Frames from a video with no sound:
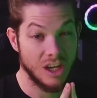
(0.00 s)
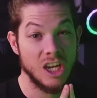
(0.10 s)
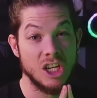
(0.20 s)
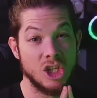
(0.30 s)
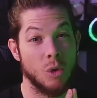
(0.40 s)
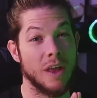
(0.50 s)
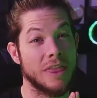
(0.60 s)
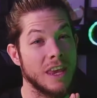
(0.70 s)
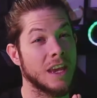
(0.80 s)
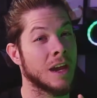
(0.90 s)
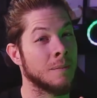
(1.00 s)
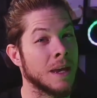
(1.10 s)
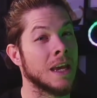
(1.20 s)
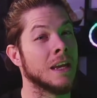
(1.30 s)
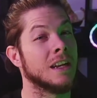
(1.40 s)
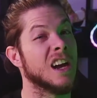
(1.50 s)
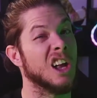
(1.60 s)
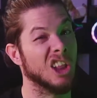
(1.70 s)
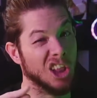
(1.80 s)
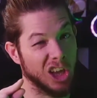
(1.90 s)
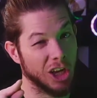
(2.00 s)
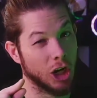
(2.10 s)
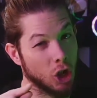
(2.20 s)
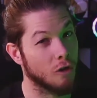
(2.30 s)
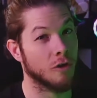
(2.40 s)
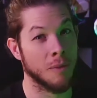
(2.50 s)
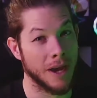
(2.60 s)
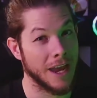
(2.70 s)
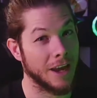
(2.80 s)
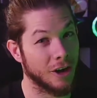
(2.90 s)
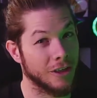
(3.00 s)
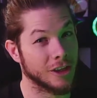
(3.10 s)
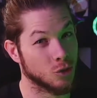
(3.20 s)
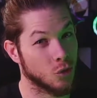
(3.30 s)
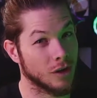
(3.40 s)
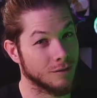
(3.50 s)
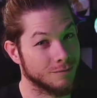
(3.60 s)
So I think I'm in a little over my head on this one.